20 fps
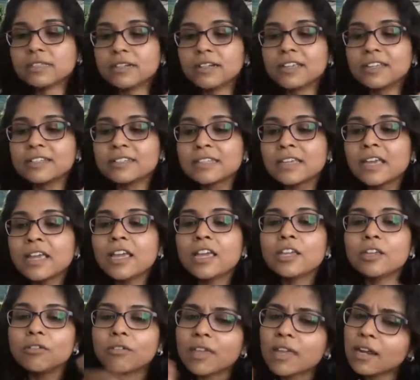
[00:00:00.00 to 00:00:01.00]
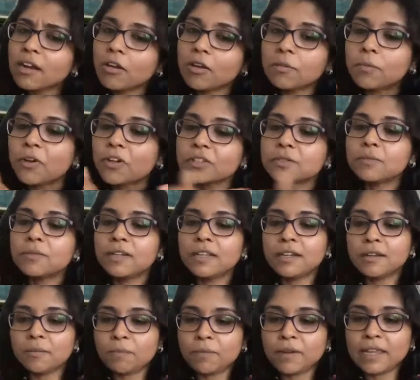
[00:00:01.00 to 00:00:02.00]
circuits, you cannot
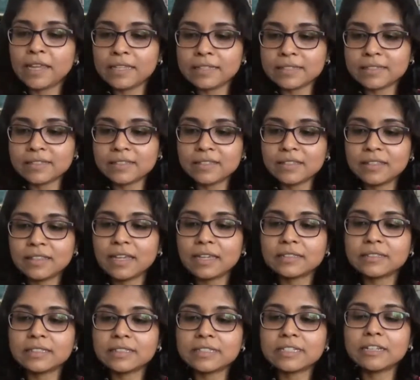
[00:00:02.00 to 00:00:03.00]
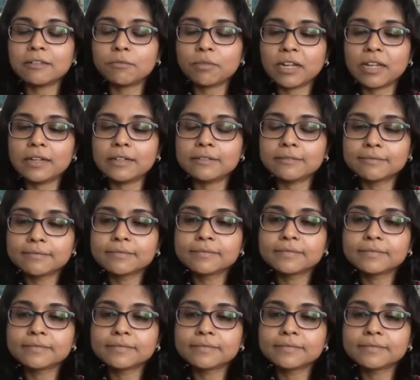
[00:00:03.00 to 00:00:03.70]
possibly replace the existing brain.